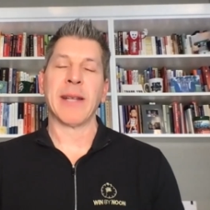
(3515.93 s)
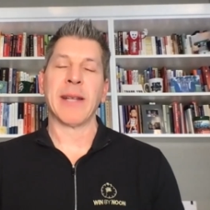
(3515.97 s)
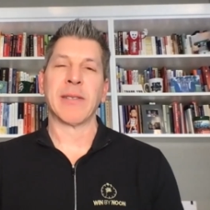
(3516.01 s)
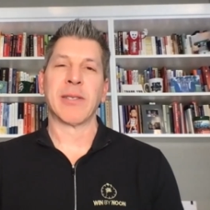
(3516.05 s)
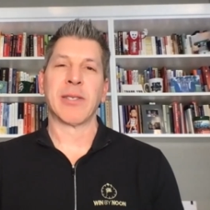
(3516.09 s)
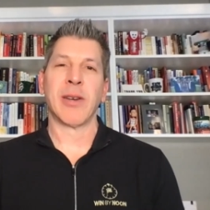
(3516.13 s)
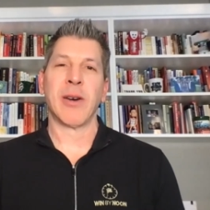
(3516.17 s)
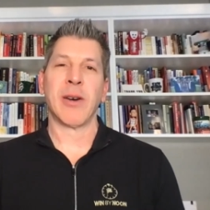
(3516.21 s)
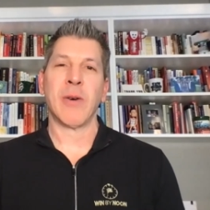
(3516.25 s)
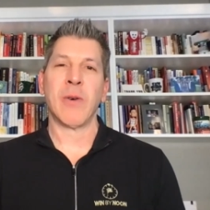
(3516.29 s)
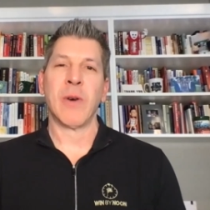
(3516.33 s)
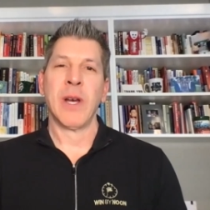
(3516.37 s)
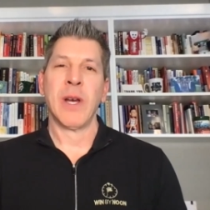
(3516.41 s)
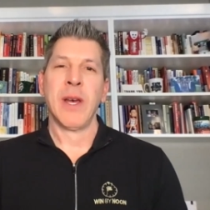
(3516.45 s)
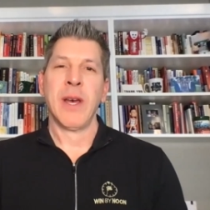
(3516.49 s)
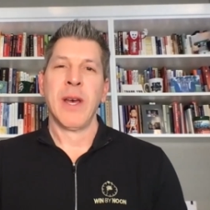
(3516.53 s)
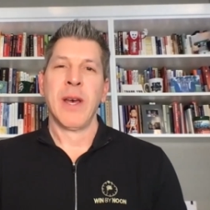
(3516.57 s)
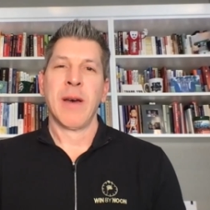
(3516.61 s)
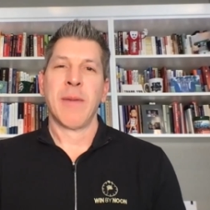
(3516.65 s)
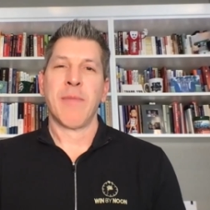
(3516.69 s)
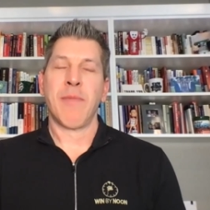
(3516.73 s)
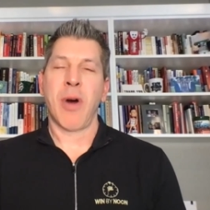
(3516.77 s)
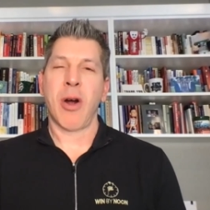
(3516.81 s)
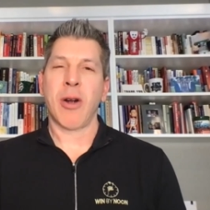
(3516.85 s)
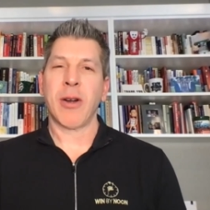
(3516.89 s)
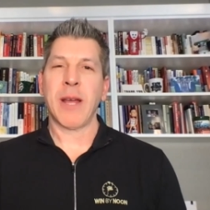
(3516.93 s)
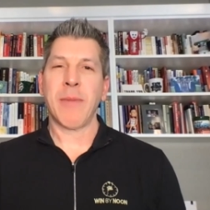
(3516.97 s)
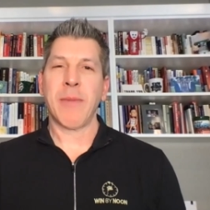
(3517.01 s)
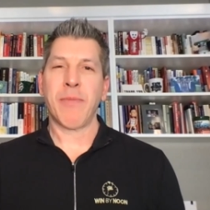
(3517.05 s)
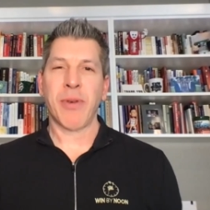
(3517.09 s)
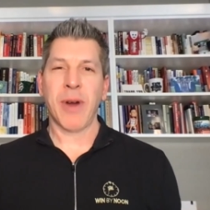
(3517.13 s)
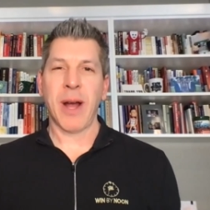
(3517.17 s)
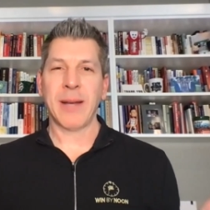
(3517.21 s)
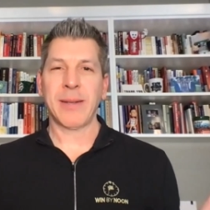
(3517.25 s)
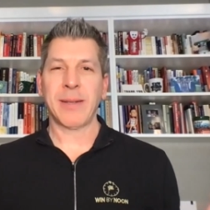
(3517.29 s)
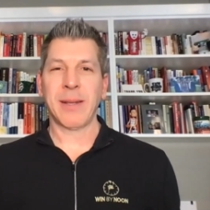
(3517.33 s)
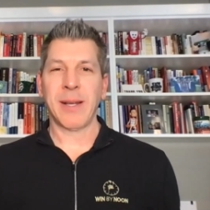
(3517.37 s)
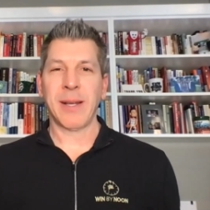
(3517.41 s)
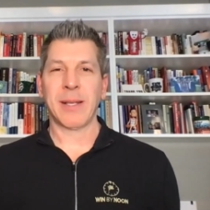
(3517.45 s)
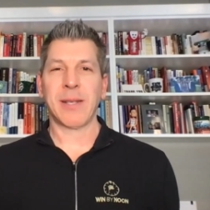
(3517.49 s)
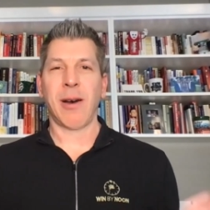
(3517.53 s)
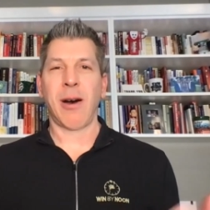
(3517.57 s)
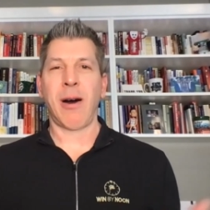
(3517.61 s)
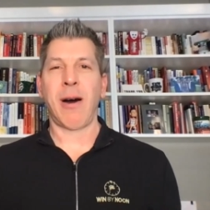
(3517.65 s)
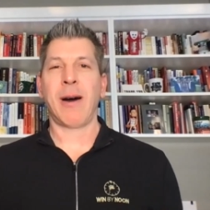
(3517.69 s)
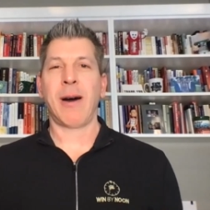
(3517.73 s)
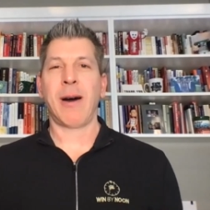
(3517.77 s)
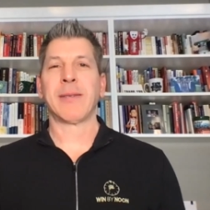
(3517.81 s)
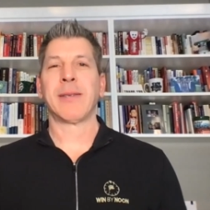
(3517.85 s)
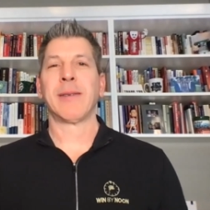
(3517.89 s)
And so, Marty Preston, it's
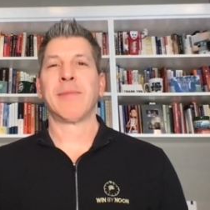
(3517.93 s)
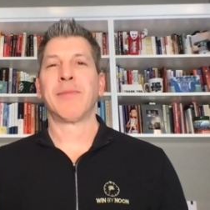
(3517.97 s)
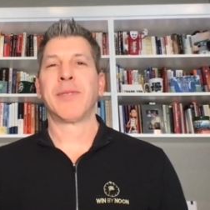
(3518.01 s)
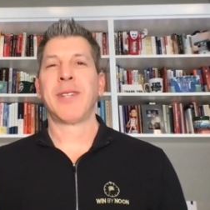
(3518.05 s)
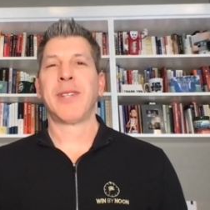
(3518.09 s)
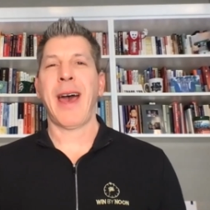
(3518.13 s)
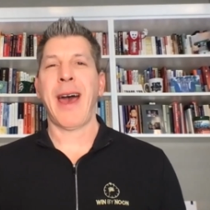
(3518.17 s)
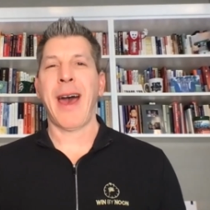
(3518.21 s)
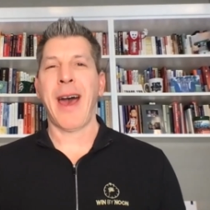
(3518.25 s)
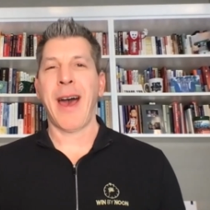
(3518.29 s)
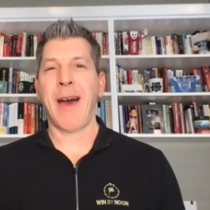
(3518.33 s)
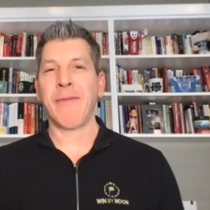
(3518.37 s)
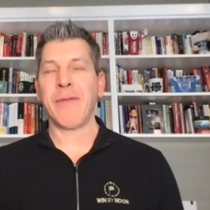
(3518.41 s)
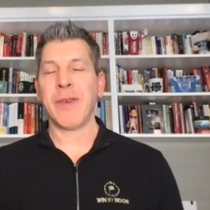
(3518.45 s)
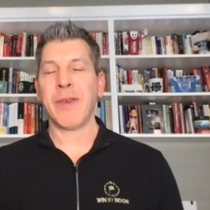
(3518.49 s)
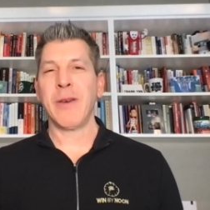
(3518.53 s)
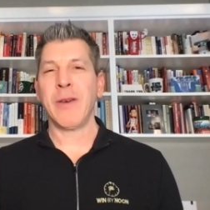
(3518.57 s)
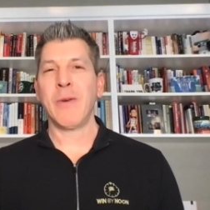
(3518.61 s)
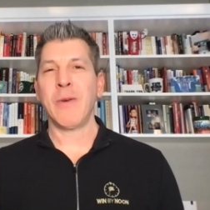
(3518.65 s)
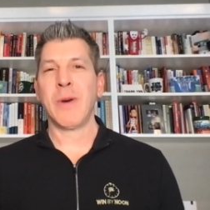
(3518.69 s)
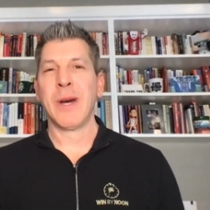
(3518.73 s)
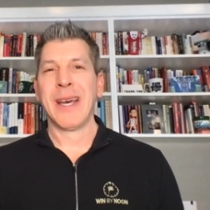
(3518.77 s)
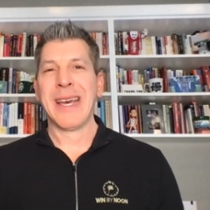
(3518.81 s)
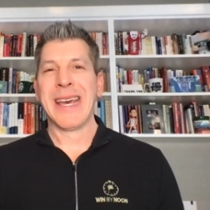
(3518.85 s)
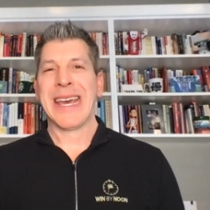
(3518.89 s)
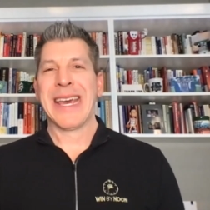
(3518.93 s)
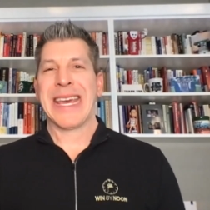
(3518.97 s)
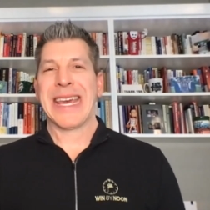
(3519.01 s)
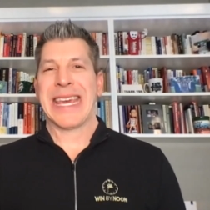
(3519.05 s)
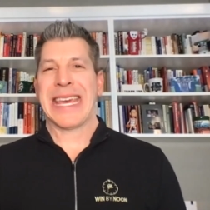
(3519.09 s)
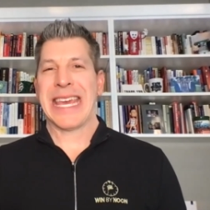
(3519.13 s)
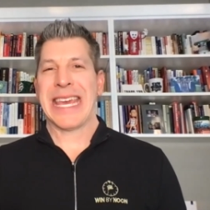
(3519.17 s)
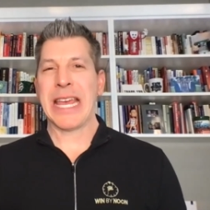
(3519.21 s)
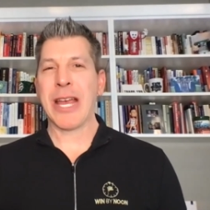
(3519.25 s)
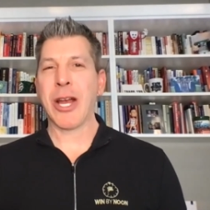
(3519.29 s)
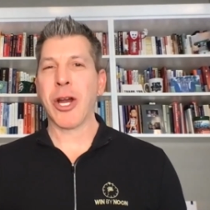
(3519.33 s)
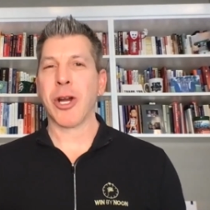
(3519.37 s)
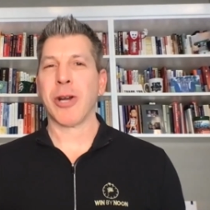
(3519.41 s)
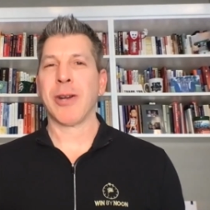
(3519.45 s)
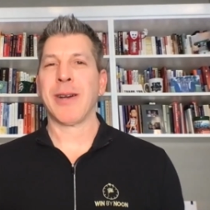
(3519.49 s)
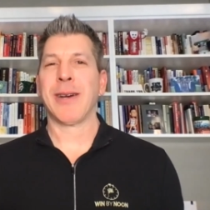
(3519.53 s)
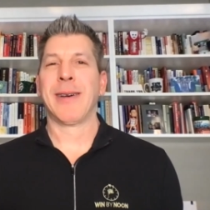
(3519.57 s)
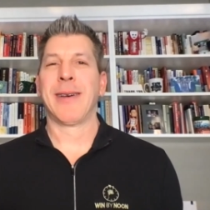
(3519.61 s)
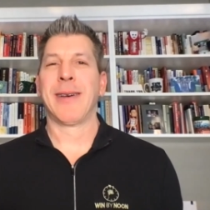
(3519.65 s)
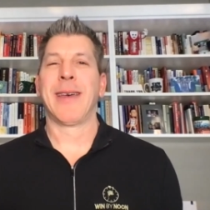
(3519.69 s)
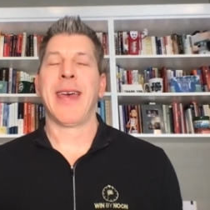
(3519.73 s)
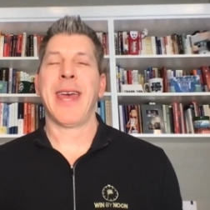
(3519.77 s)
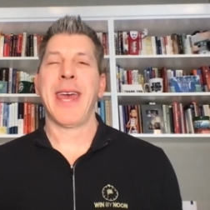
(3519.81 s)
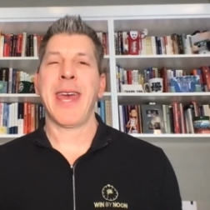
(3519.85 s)
awesome to have you here.